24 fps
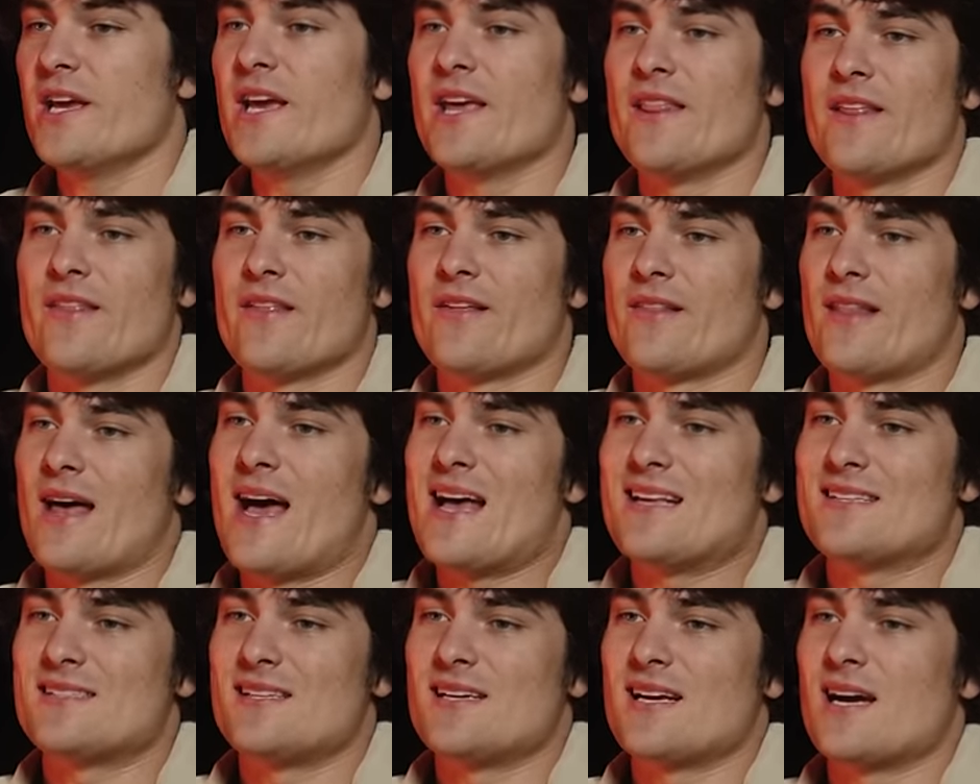And then the
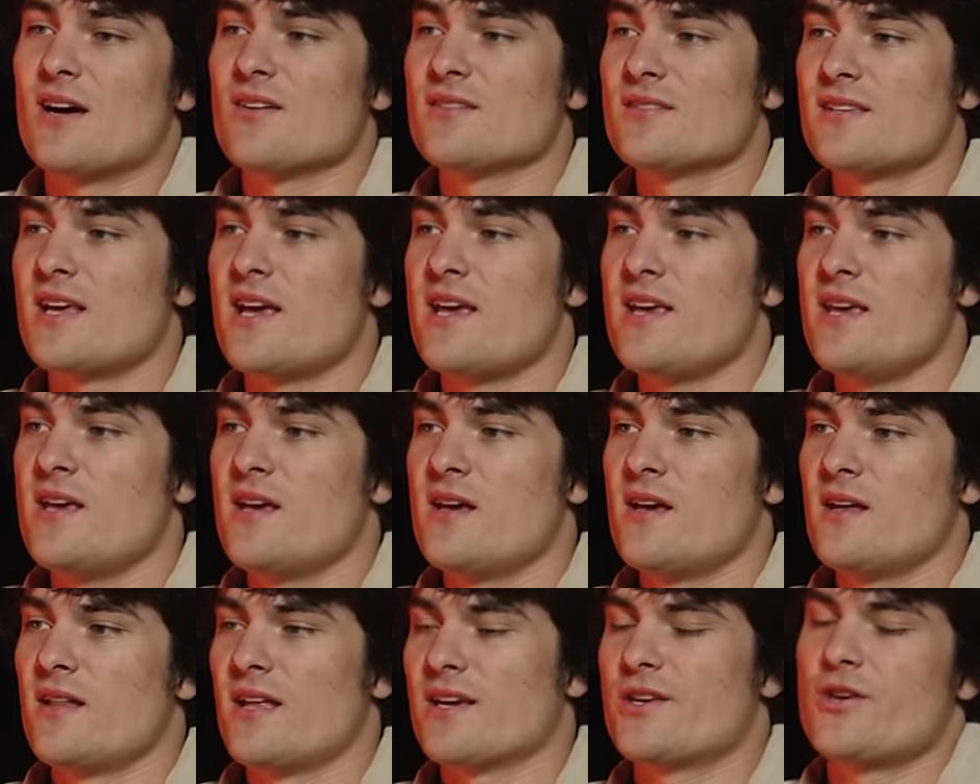last thing I'll say,
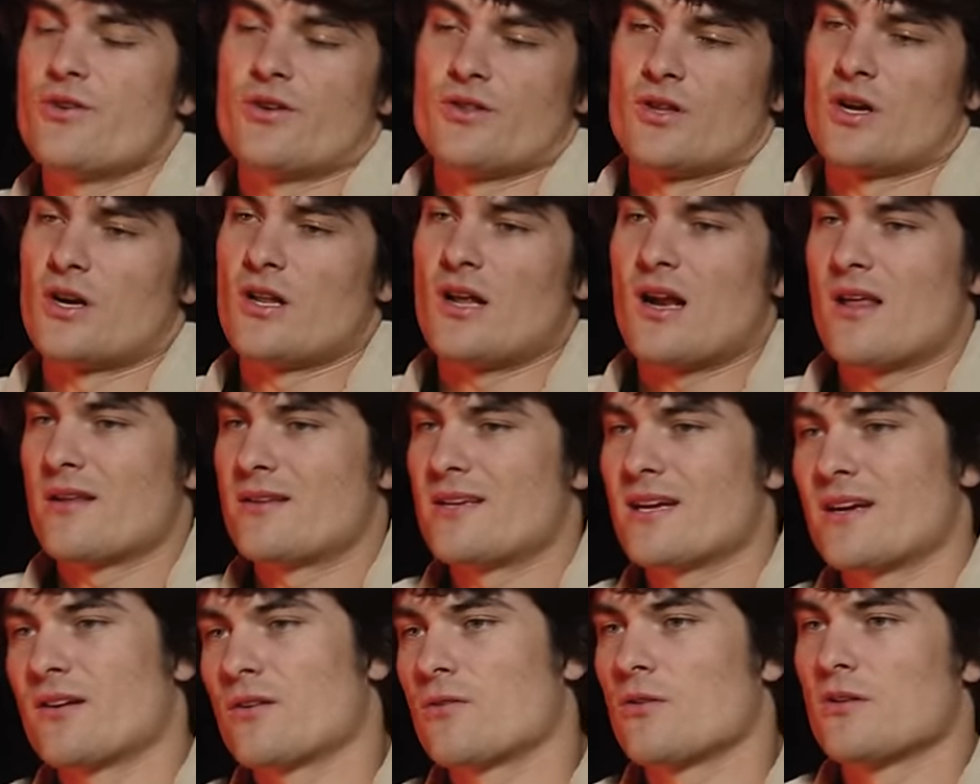like you can learn a lot of
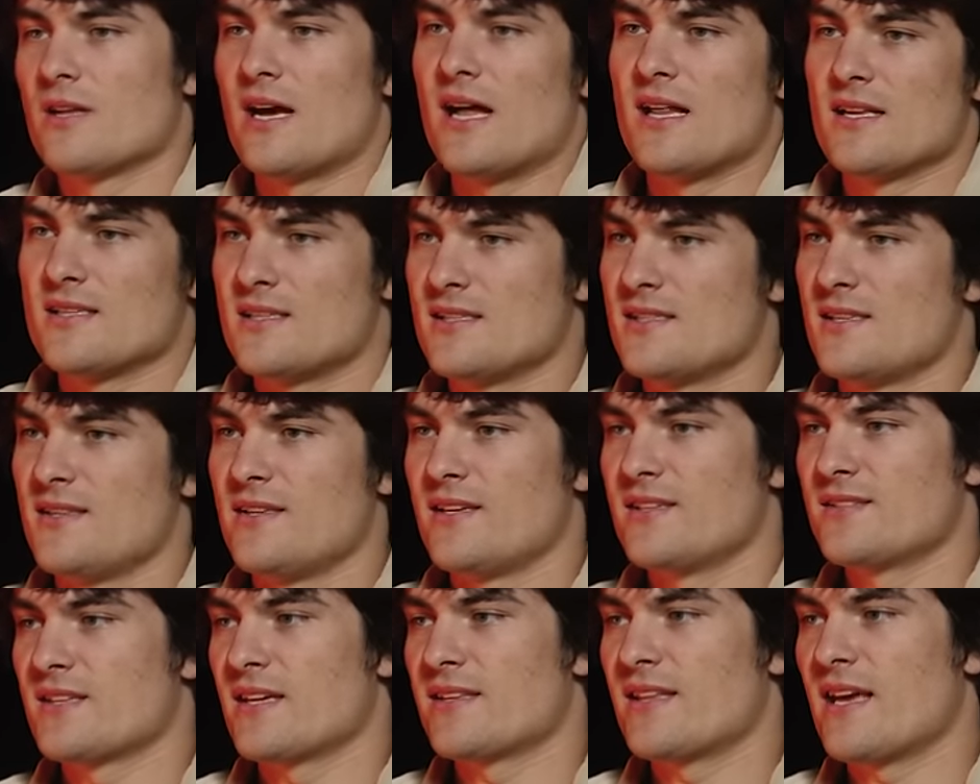technical analysis and
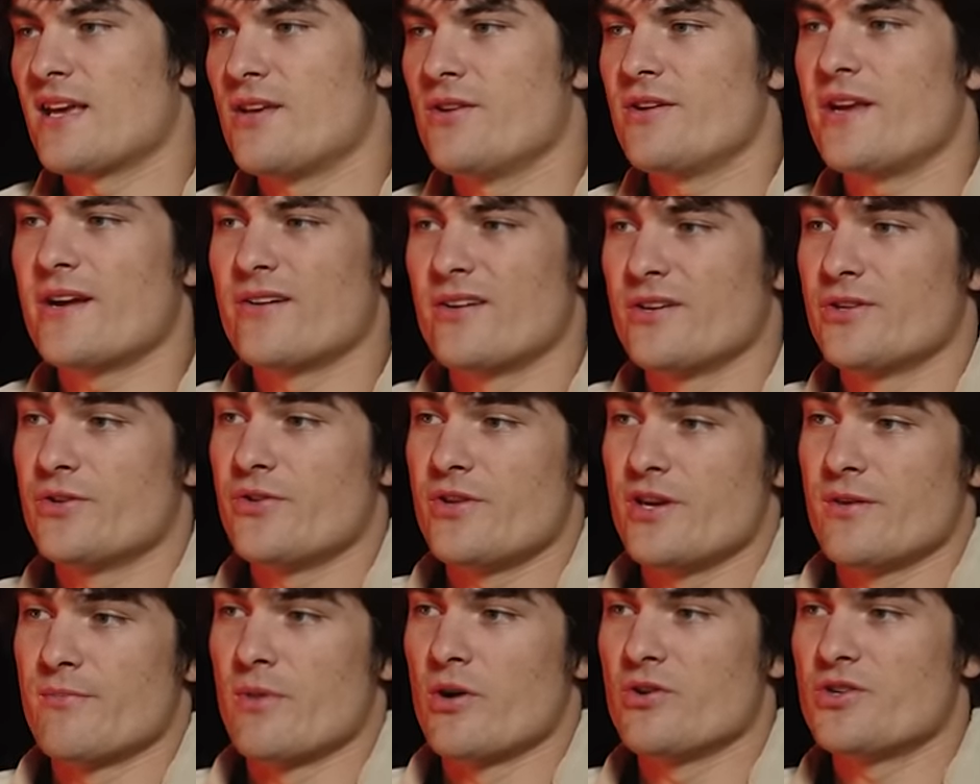things like that. You can't really do
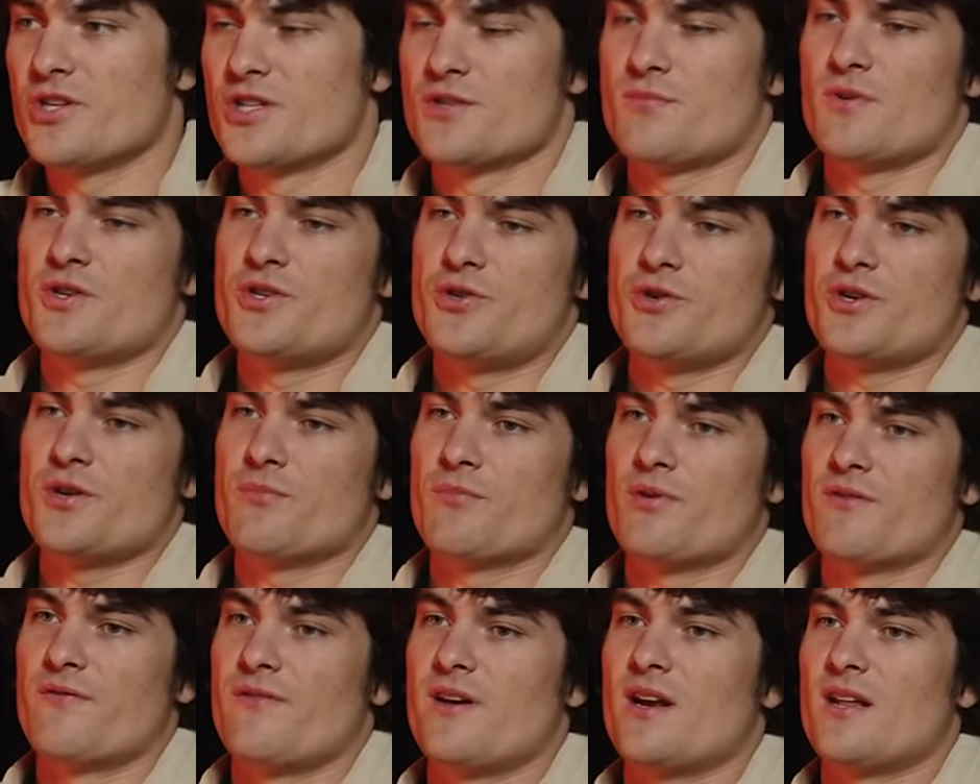the emotions, but you can
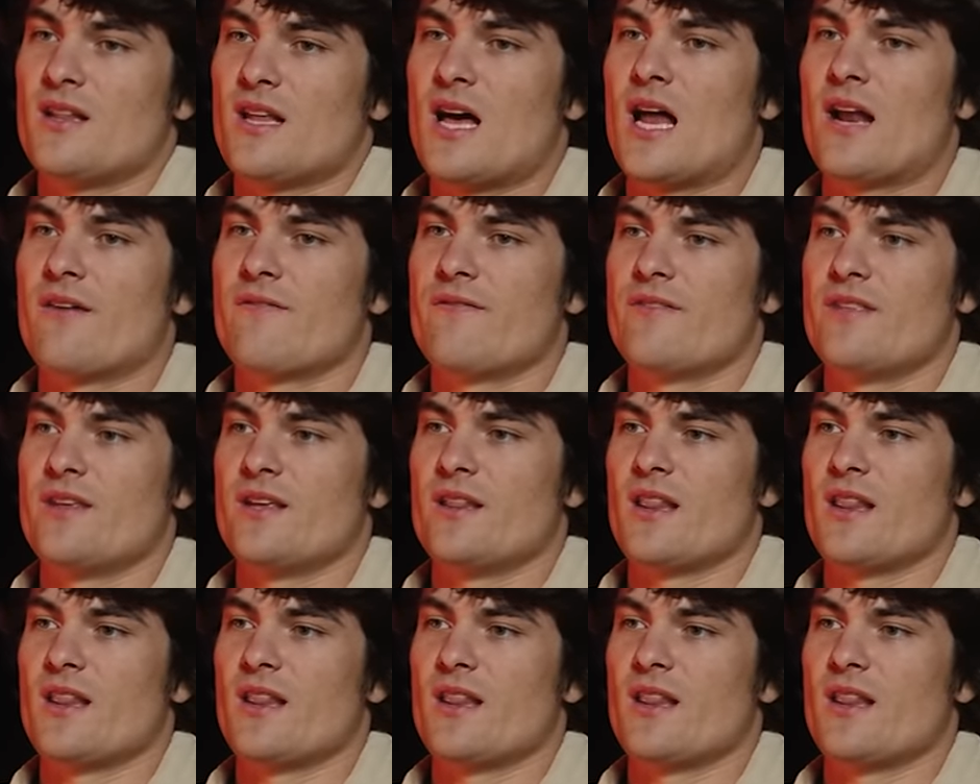prevent a lot of the